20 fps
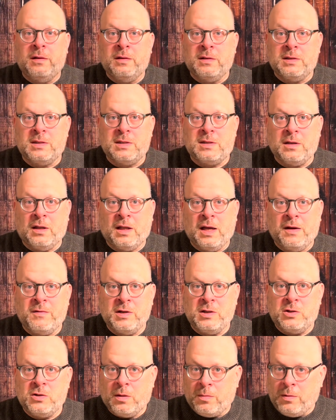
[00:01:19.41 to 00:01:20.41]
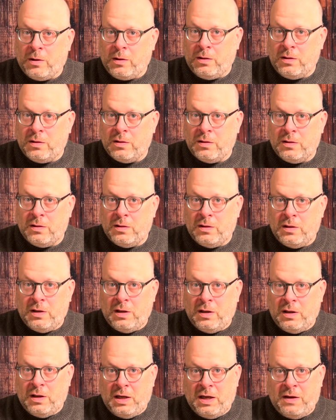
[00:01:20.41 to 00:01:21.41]
Still having trouble?
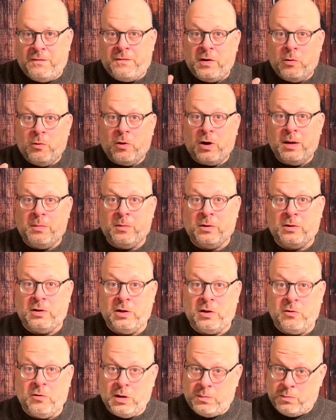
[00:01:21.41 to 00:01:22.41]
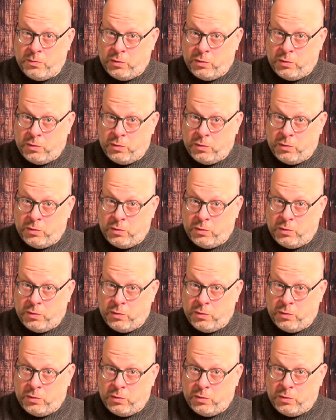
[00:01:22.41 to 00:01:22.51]
If you were able to do it,